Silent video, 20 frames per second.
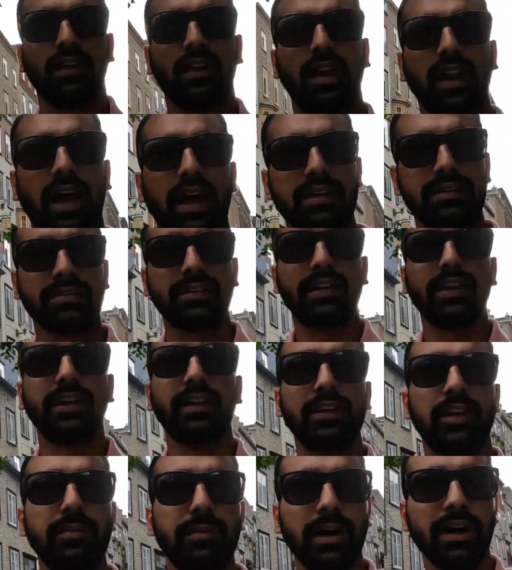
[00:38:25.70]
Last day
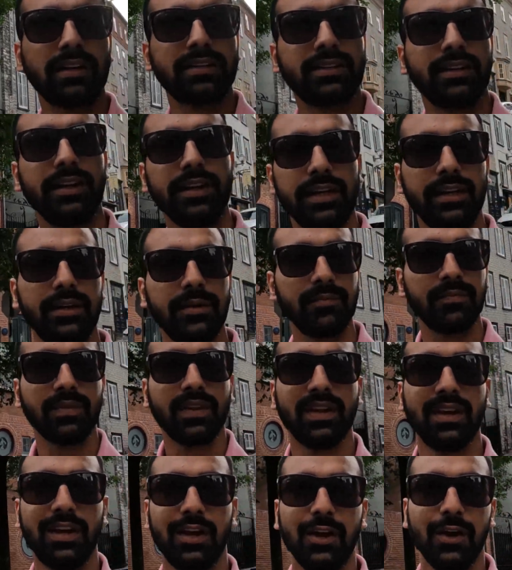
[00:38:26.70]
in Quebec City.
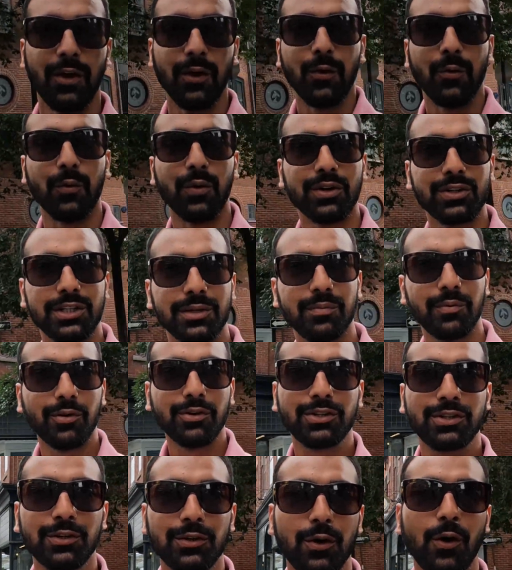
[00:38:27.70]
Was
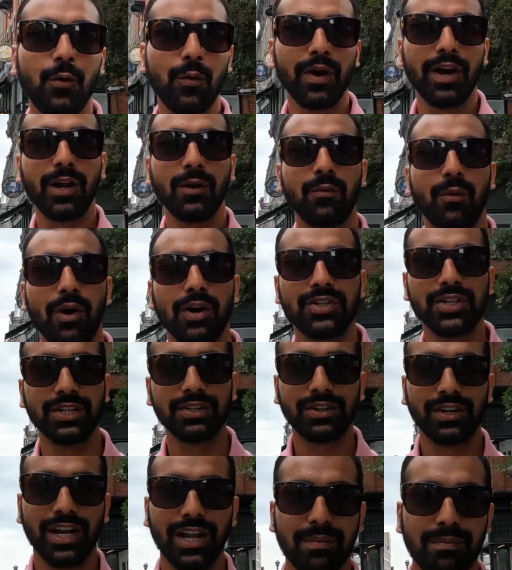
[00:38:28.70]
supposed to go whale watching
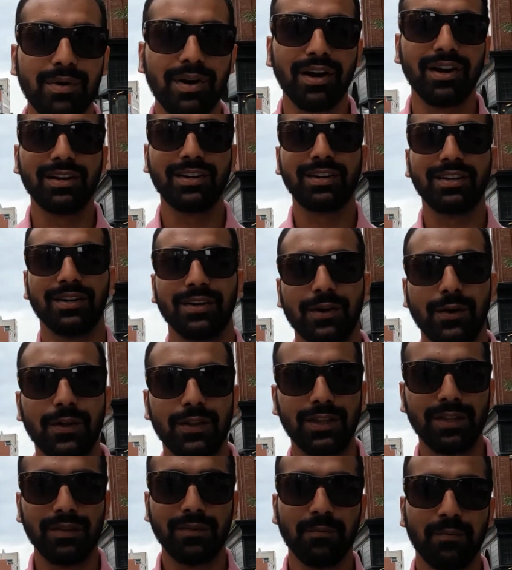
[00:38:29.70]
today, but uh,
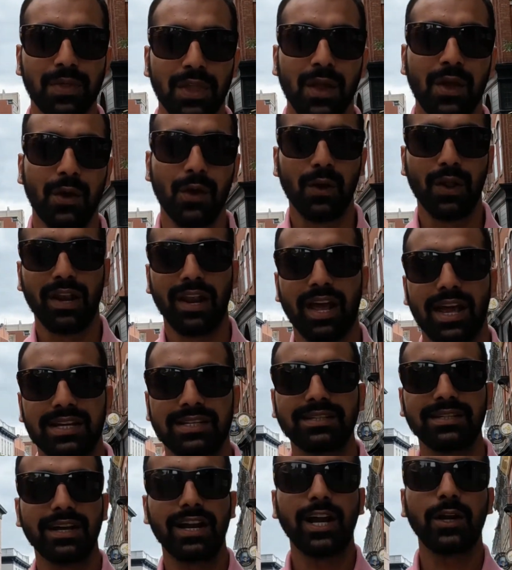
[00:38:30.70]

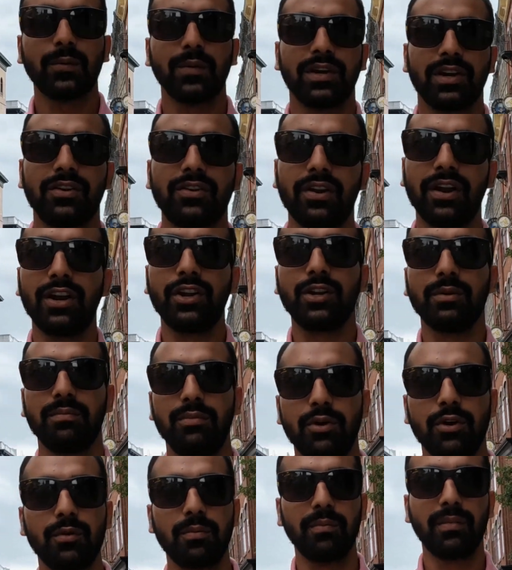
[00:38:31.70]
last night when I tried to
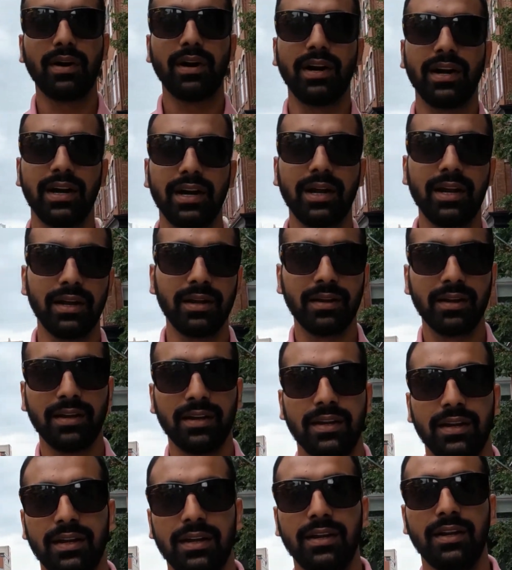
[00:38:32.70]
book my
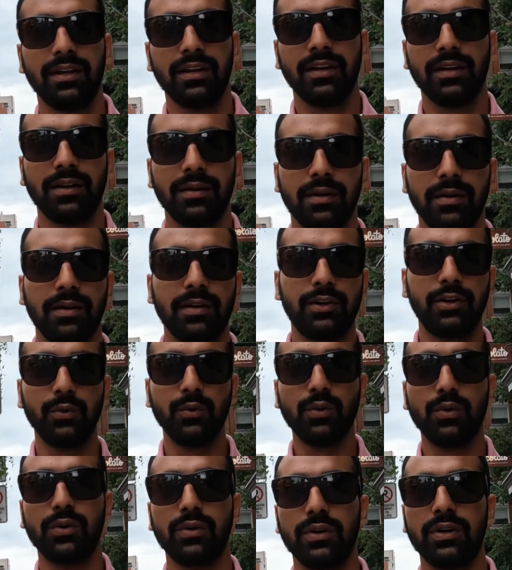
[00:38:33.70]

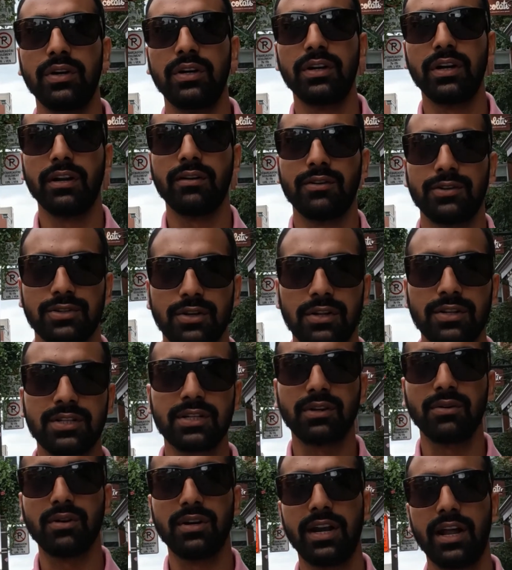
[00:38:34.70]
tour, it was all
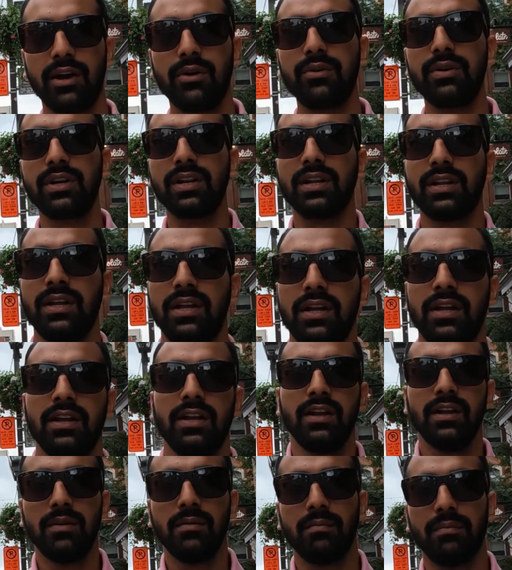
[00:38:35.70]
sold out
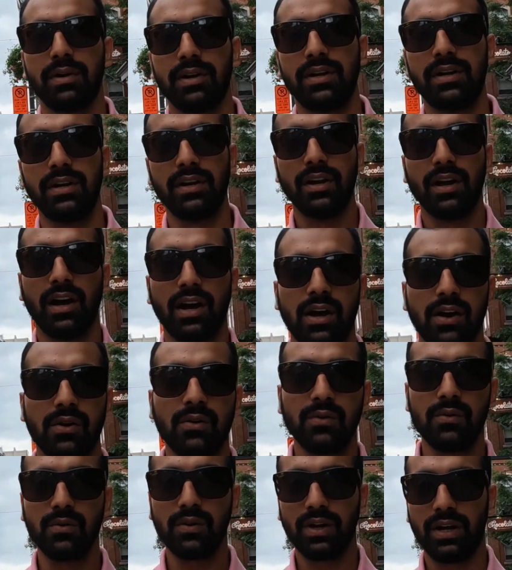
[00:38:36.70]
but
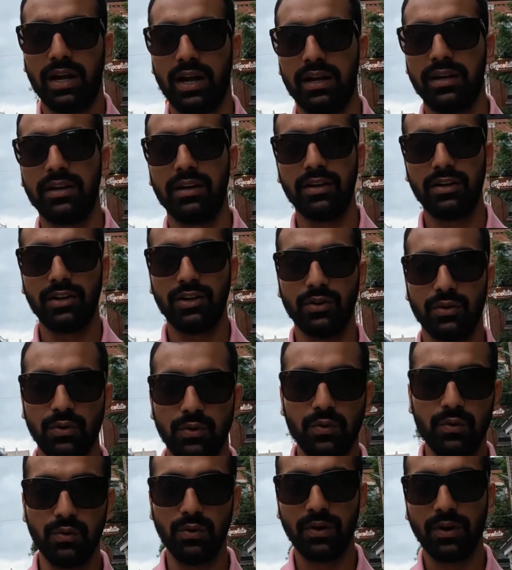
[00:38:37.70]
now headed to
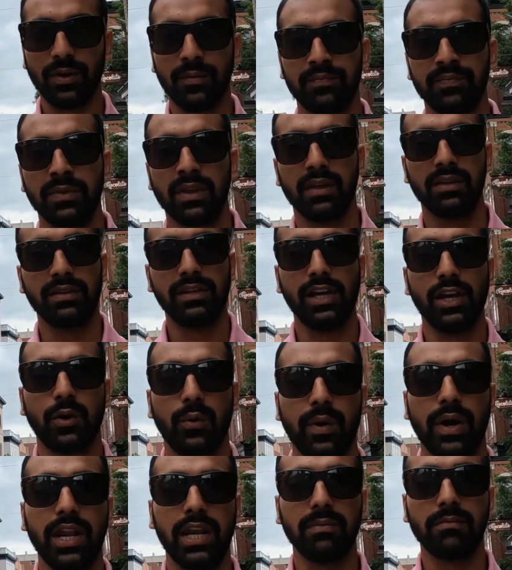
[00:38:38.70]
the
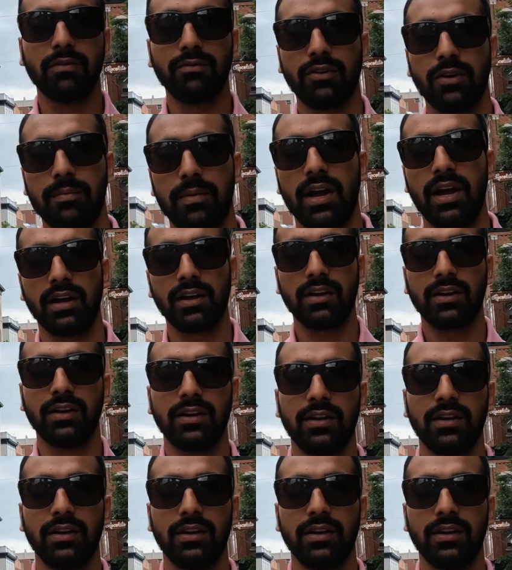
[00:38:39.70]
aquarium of Quebec